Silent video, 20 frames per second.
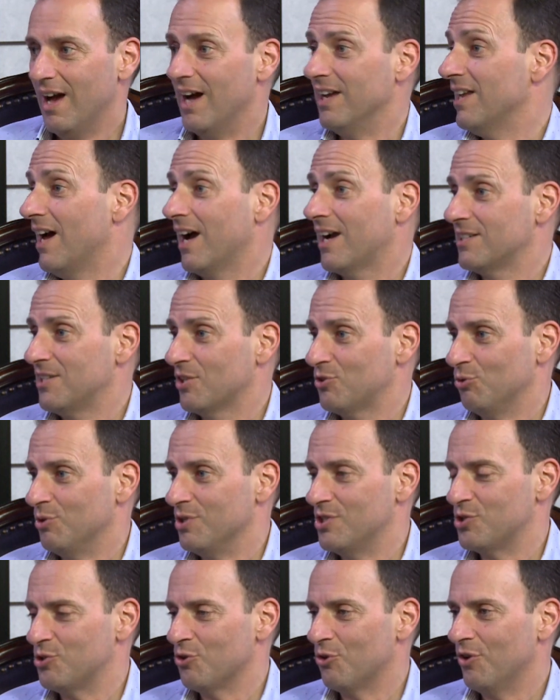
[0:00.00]
an
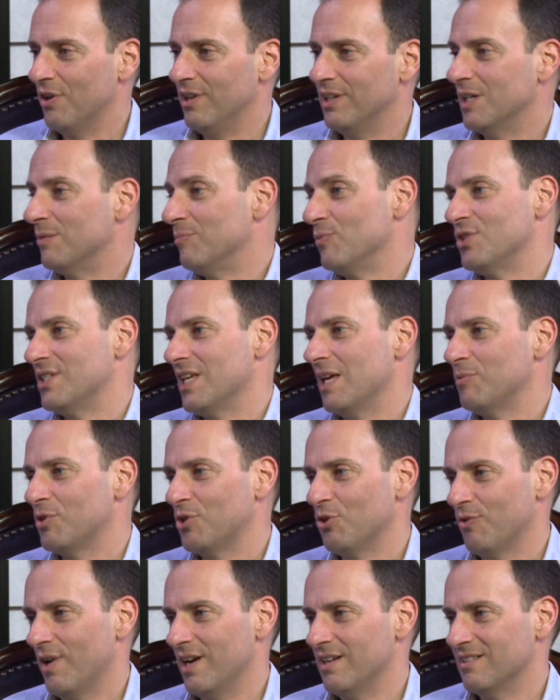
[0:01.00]
architectural historian and a museum
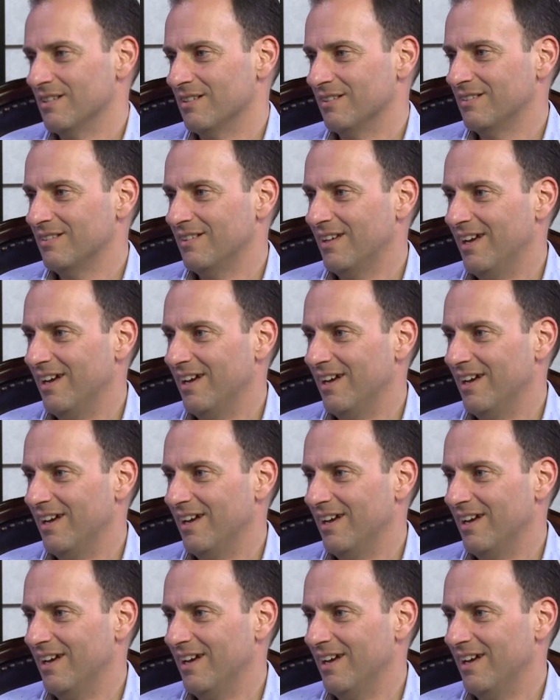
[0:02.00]
curator.